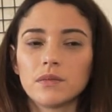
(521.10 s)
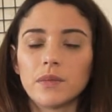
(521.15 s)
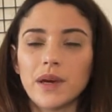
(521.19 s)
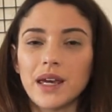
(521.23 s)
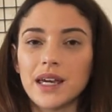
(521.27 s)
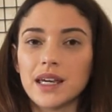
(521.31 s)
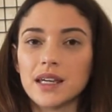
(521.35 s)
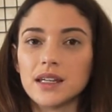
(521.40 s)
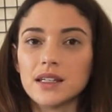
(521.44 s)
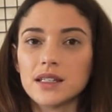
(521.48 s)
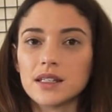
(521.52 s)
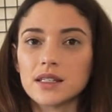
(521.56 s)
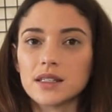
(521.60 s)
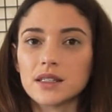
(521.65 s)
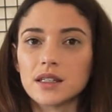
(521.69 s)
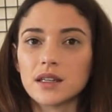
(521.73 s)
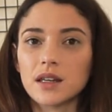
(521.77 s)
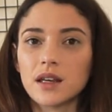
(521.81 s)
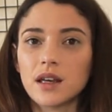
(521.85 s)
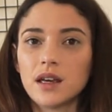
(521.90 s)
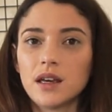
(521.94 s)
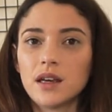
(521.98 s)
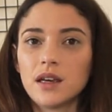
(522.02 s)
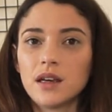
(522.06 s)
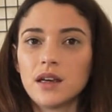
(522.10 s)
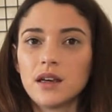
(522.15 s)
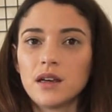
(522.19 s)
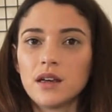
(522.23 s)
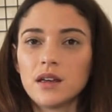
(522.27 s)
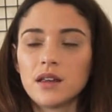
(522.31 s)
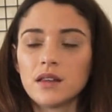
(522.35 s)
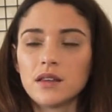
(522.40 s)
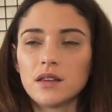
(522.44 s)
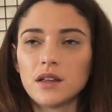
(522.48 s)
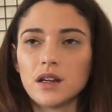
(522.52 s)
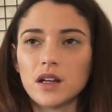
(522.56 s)
peace,
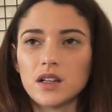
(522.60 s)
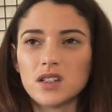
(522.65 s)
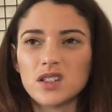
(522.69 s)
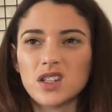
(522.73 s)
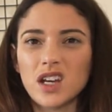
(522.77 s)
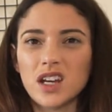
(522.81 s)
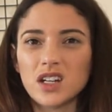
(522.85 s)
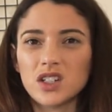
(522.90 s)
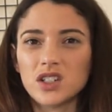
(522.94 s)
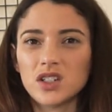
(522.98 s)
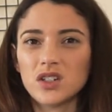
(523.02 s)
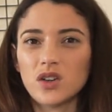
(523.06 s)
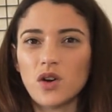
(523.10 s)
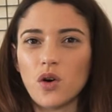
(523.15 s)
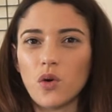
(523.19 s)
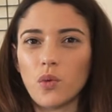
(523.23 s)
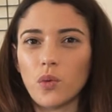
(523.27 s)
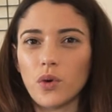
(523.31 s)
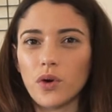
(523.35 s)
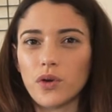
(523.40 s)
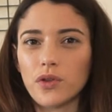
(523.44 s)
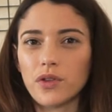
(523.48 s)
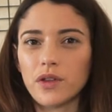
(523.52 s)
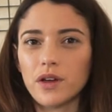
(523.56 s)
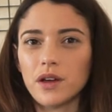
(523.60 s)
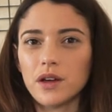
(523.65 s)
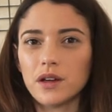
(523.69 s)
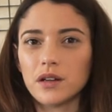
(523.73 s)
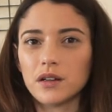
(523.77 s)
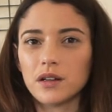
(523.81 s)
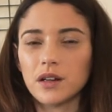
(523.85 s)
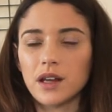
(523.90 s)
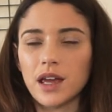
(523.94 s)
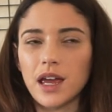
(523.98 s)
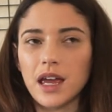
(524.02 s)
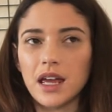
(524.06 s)
then it's actually not worth it
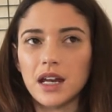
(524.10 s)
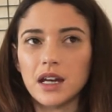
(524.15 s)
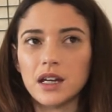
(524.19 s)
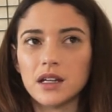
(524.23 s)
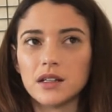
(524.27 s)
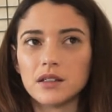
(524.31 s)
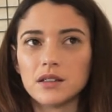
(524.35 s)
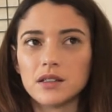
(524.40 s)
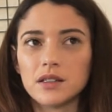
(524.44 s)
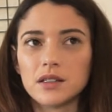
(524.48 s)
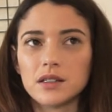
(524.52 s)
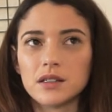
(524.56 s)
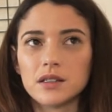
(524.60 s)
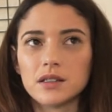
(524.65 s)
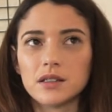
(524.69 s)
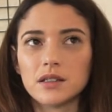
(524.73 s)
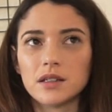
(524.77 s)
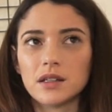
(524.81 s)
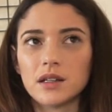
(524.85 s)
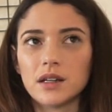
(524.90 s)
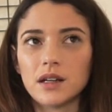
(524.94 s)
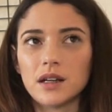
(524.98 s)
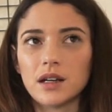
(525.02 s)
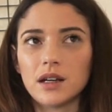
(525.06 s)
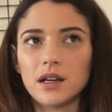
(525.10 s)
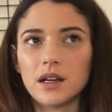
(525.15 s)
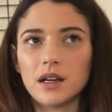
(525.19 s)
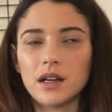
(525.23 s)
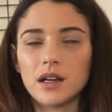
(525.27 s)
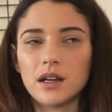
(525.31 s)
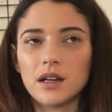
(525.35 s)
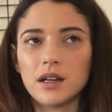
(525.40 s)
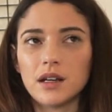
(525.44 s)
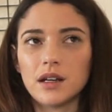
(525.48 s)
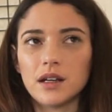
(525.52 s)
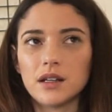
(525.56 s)
and it's
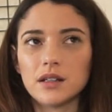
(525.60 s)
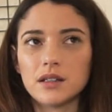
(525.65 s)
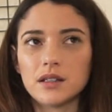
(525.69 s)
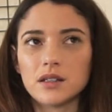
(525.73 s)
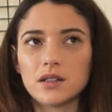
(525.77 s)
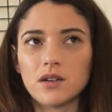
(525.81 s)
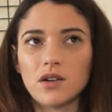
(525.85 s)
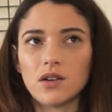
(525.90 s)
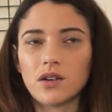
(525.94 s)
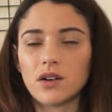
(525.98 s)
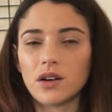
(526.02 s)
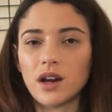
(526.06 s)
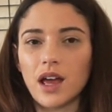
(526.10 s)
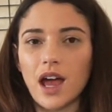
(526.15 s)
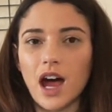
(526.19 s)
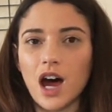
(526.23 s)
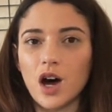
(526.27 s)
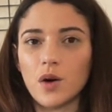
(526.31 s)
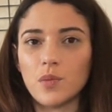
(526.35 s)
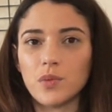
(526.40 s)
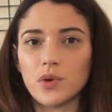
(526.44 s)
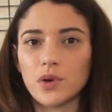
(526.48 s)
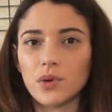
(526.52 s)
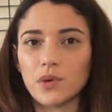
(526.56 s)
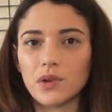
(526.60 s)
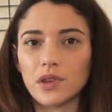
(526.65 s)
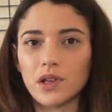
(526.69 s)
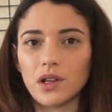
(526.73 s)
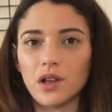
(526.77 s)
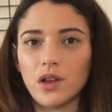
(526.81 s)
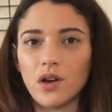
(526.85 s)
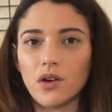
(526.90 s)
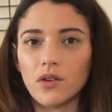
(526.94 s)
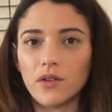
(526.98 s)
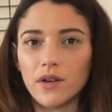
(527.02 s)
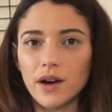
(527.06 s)
it's not going to help you in the
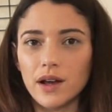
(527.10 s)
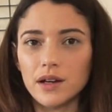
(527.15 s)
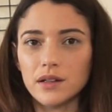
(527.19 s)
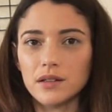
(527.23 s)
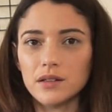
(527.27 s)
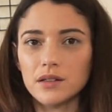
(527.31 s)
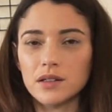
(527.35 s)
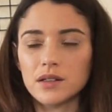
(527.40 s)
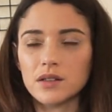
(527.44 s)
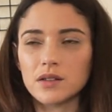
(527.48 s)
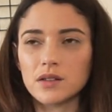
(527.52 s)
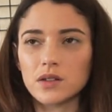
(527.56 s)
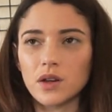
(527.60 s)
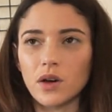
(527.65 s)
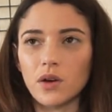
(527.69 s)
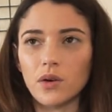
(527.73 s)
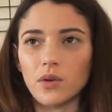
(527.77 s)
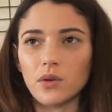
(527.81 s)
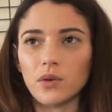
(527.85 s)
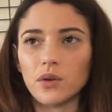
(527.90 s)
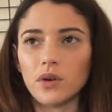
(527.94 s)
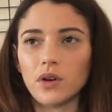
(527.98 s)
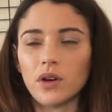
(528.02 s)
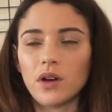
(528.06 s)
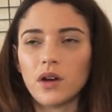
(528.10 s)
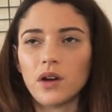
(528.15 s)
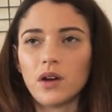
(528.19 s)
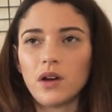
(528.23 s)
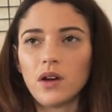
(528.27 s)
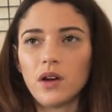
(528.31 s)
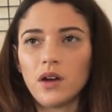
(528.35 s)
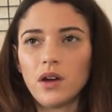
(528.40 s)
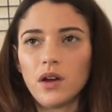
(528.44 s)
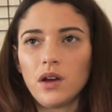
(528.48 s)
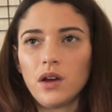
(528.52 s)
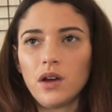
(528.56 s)
long run. So,
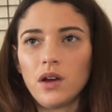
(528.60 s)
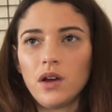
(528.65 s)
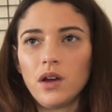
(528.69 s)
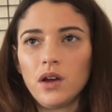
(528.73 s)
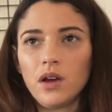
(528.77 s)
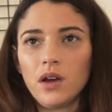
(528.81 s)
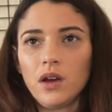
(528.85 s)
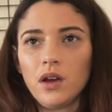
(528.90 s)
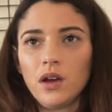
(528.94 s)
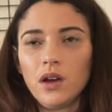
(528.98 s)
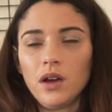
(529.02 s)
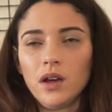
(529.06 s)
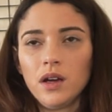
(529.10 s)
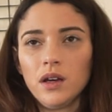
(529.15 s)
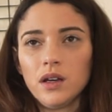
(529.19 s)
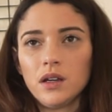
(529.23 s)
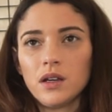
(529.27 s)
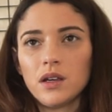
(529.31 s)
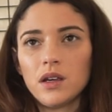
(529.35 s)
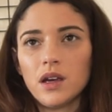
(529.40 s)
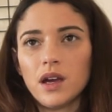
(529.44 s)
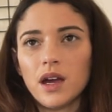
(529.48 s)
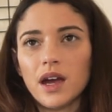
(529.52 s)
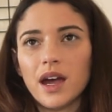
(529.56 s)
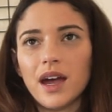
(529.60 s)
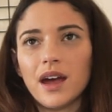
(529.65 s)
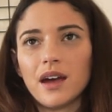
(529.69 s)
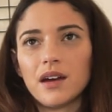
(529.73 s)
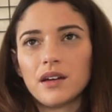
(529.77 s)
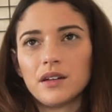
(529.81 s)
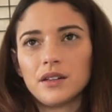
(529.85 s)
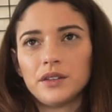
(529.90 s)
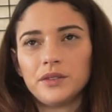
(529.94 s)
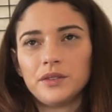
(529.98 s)
yeah.